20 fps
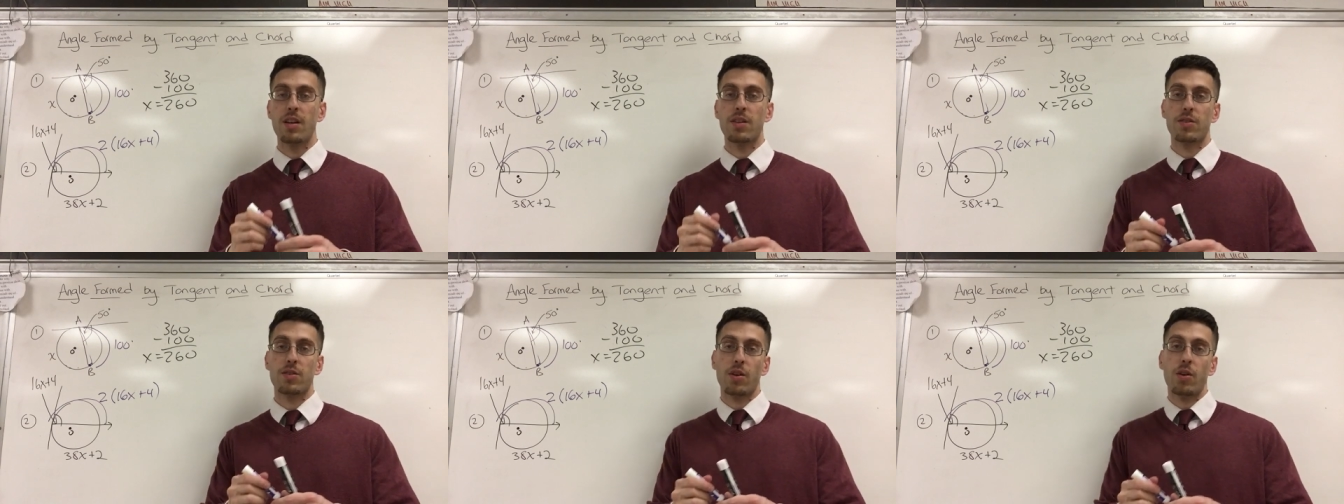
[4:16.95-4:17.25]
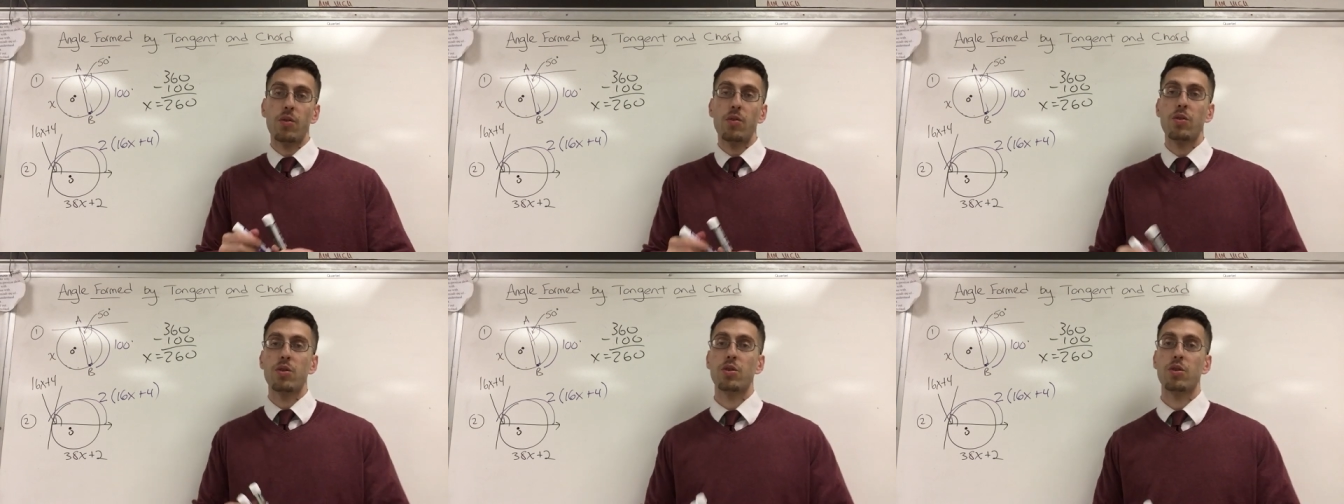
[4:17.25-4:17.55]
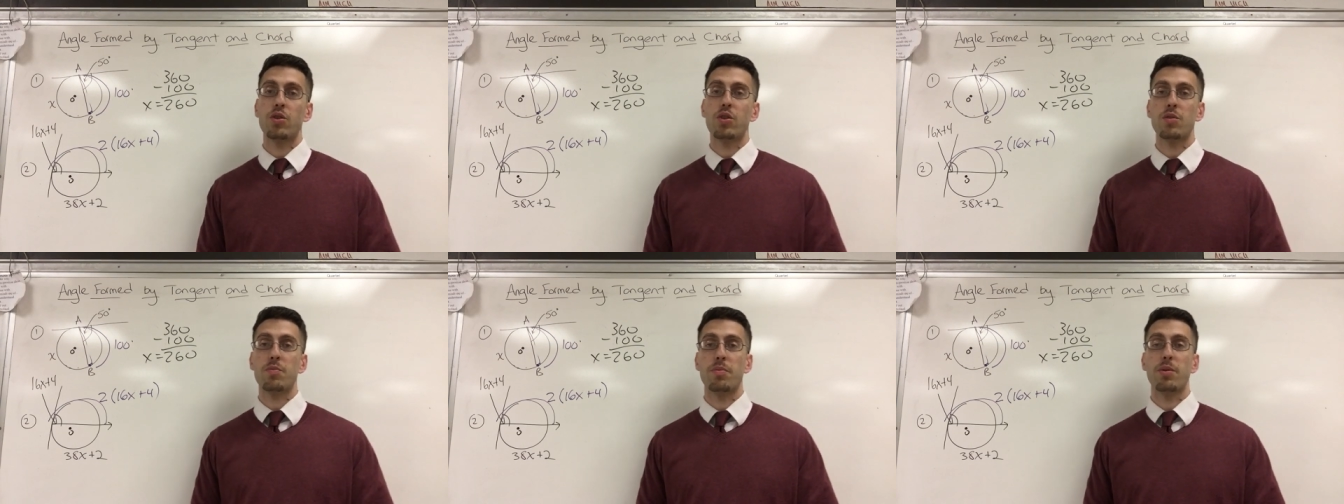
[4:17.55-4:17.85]
So
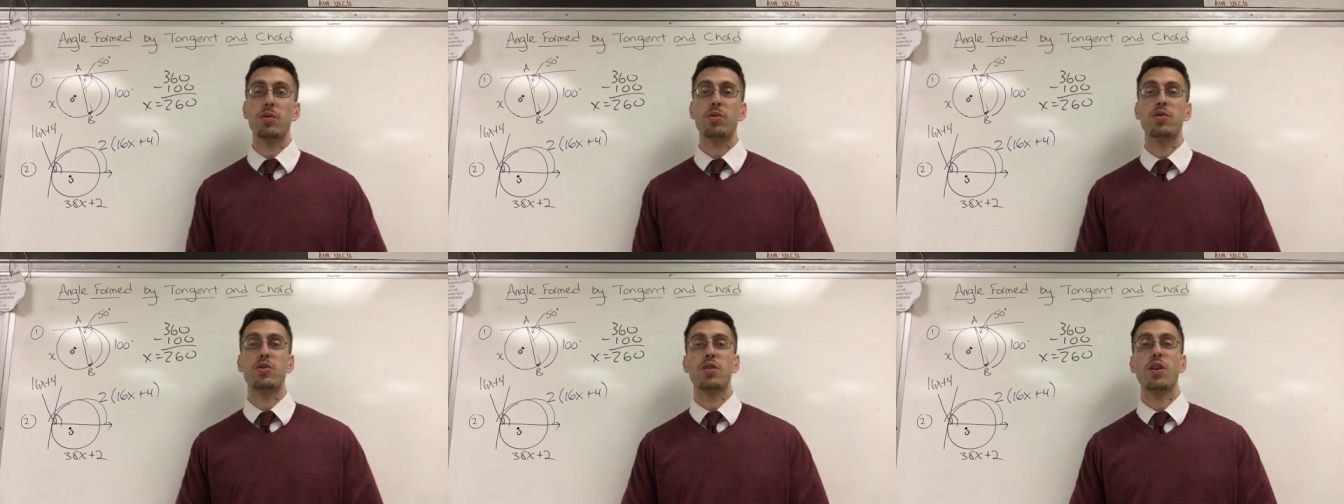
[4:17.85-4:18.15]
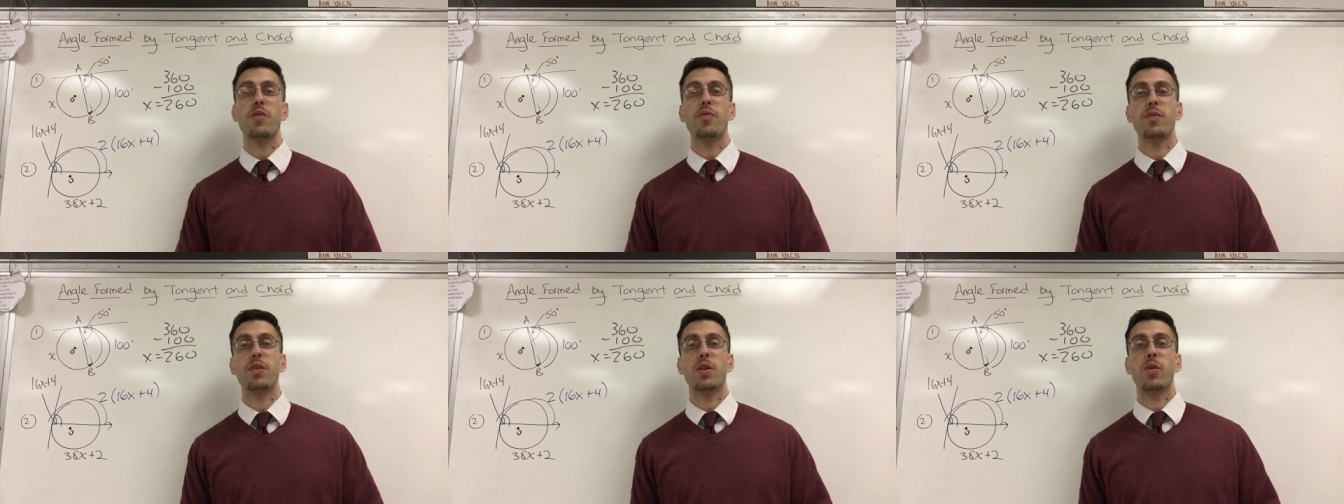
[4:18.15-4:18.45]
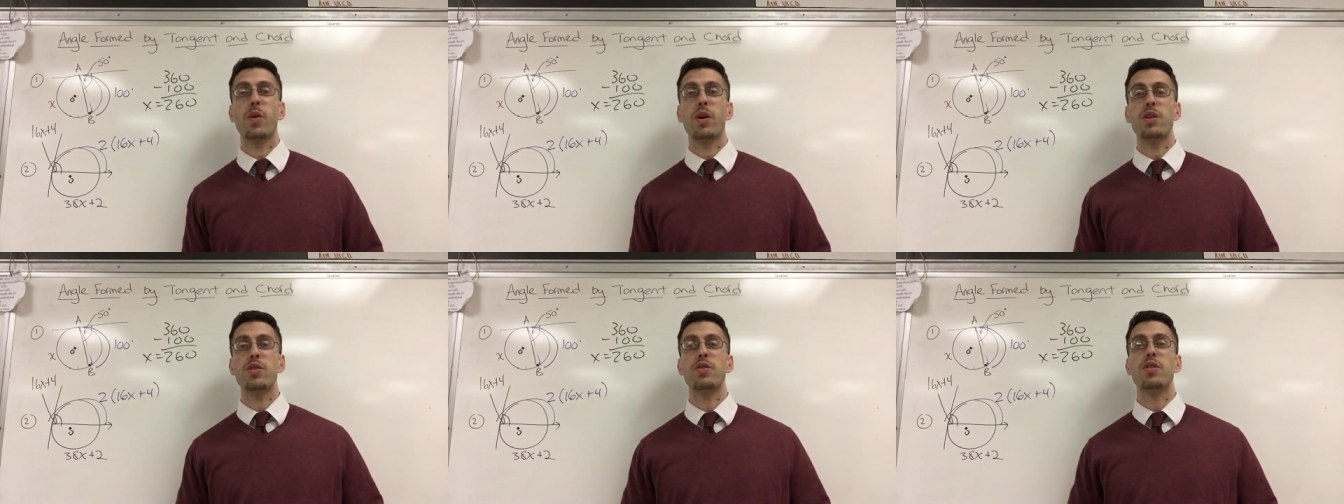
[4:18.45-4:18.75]
you just build yourself an
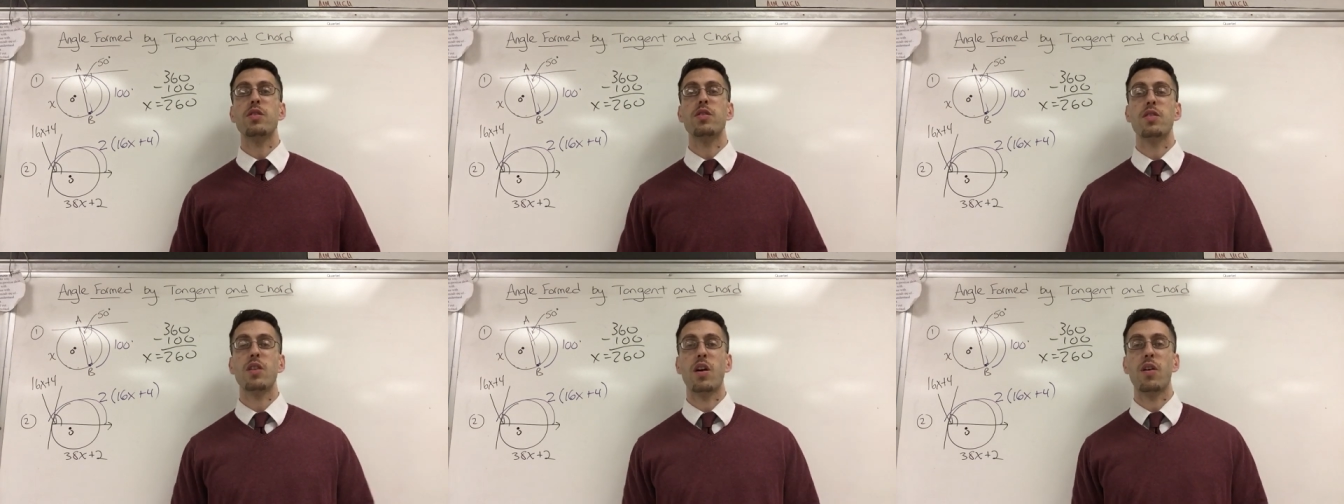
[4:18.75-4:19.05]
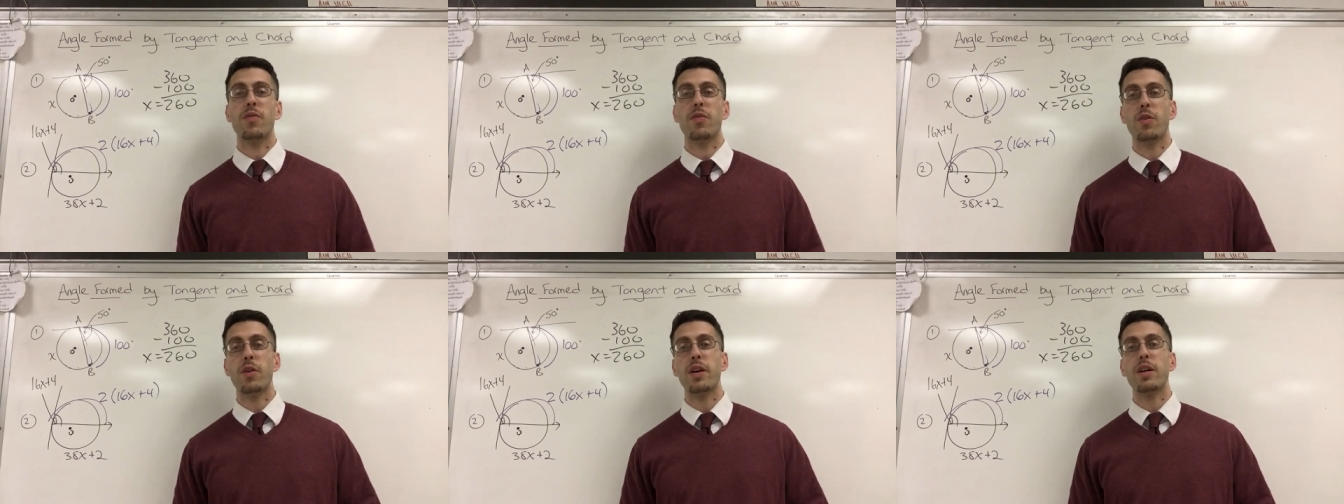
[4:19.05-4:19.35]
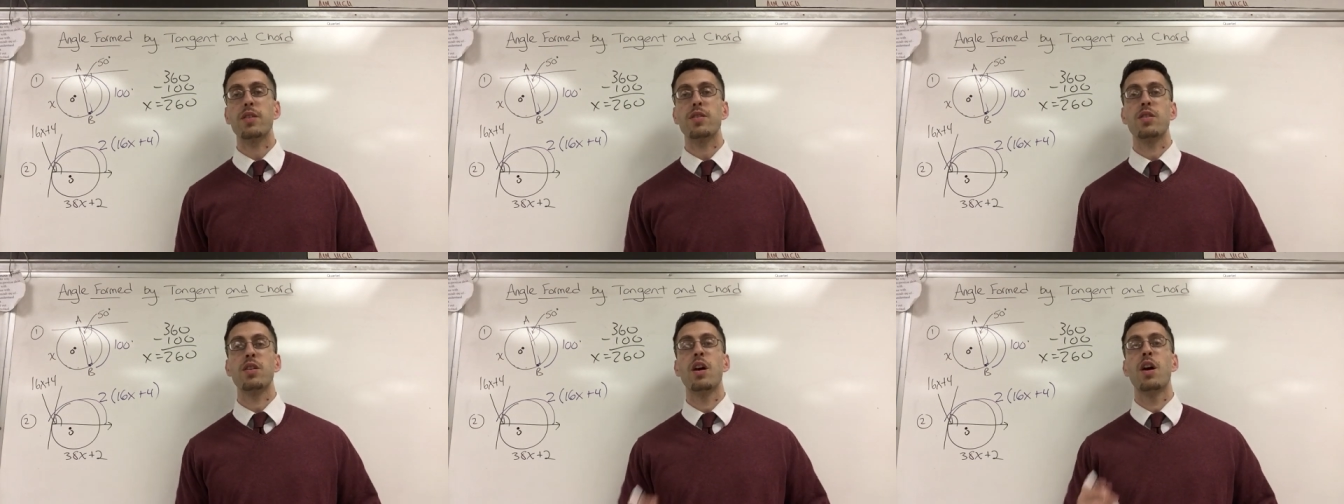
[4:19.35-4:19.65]
equation and solve for
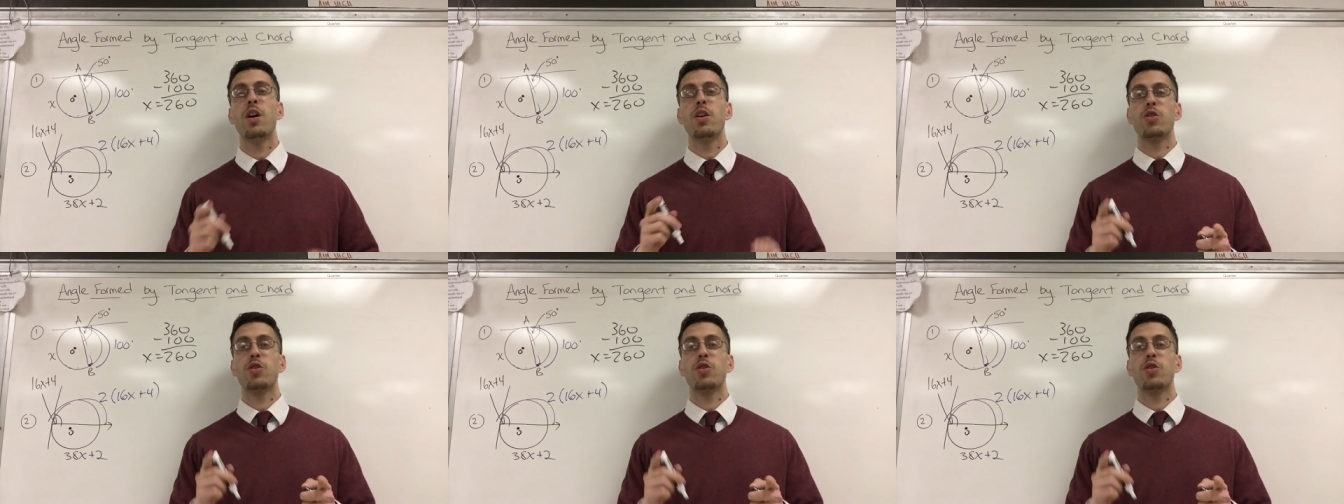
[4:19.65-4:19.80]
x.